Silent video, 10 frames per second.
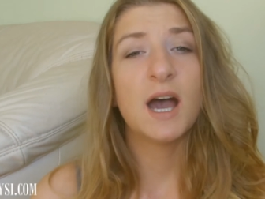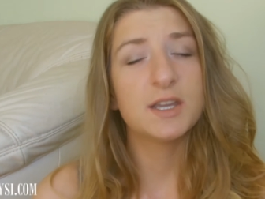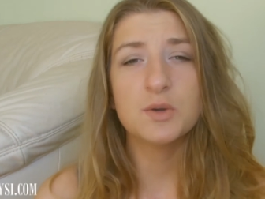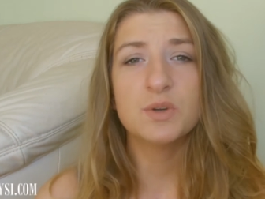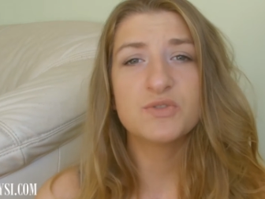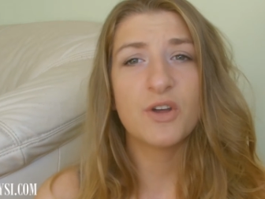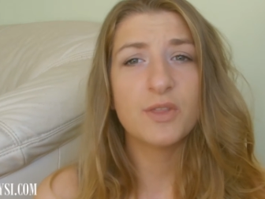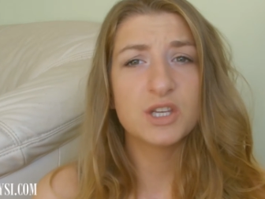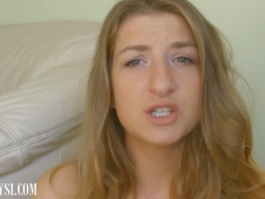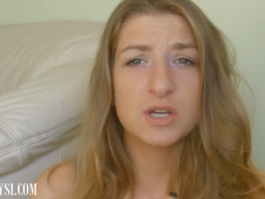I know which
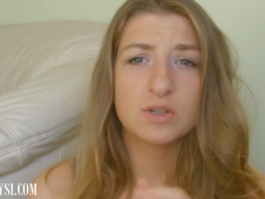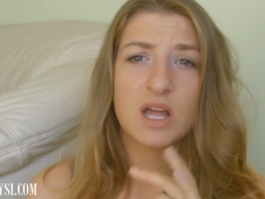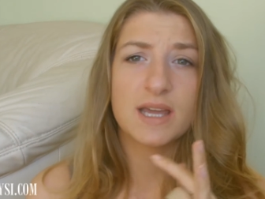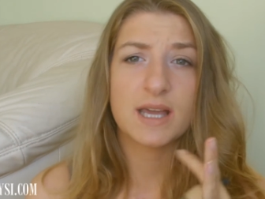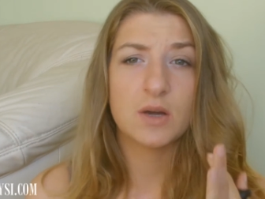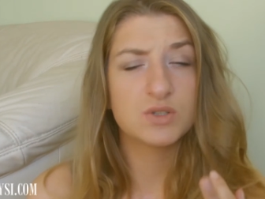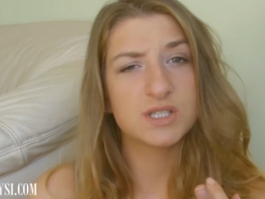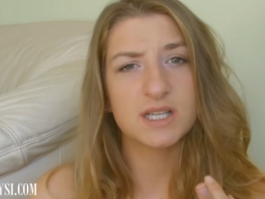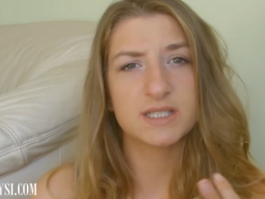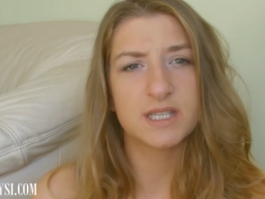foundation I would like, I would
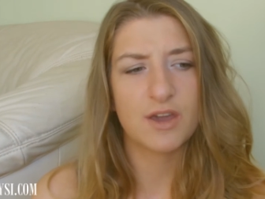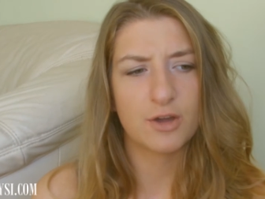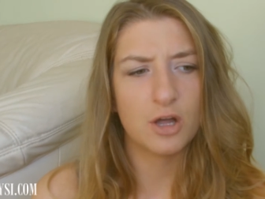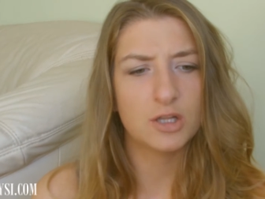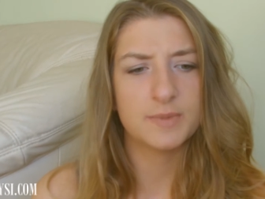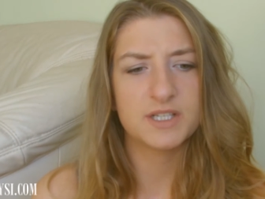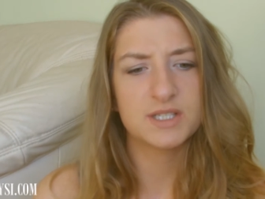just like to get color match.